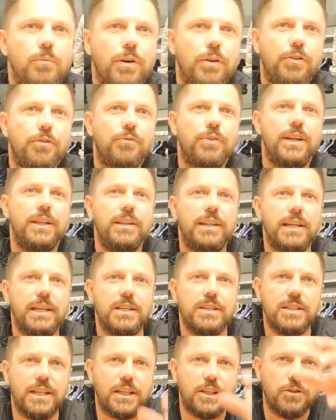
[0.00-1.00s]
Well,
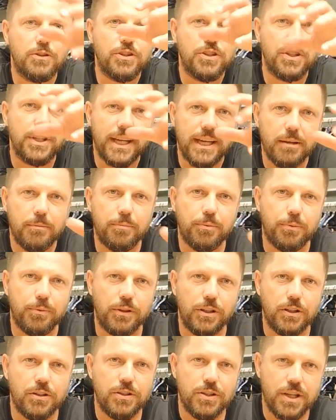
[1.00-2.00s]
3D is that you shape
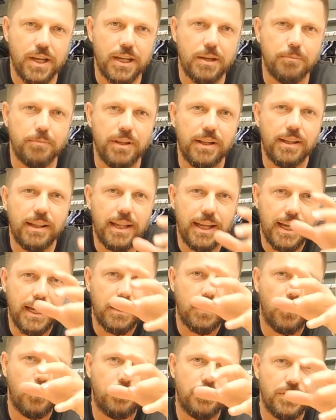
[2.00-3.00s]
the
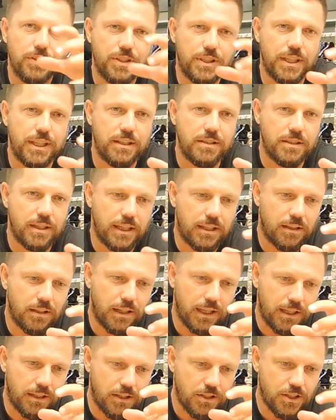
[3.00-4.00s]
leg of the jeans
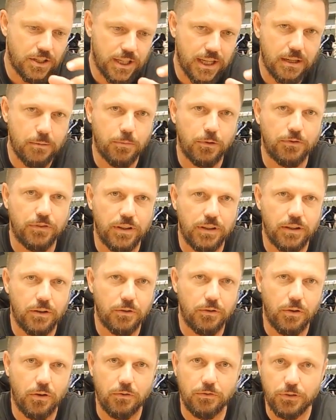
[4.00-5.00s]
in the shape
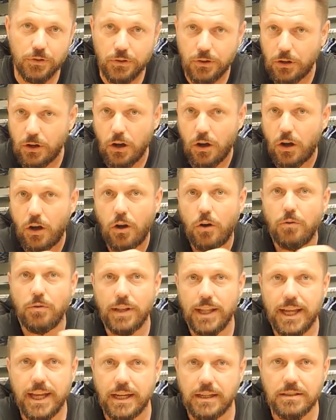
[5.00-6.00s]
of your own
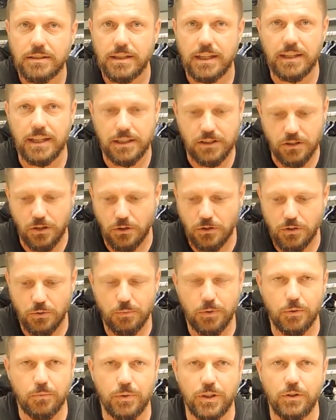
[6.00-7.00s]
legs, and that's also
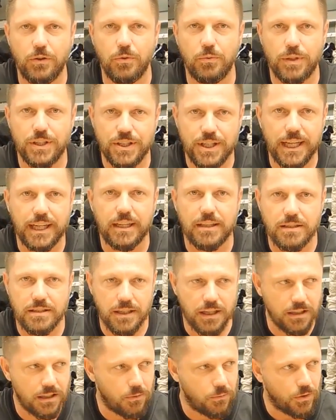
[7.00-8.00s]
what we do with jackets
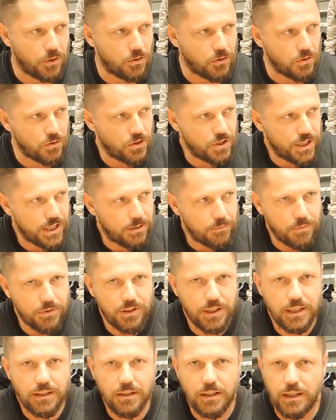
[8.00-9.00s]
now. That we also shape
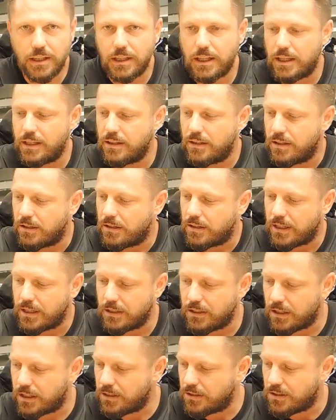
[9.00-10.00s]
it
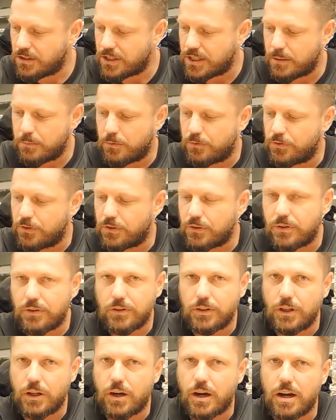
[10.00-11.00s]
in the shape of your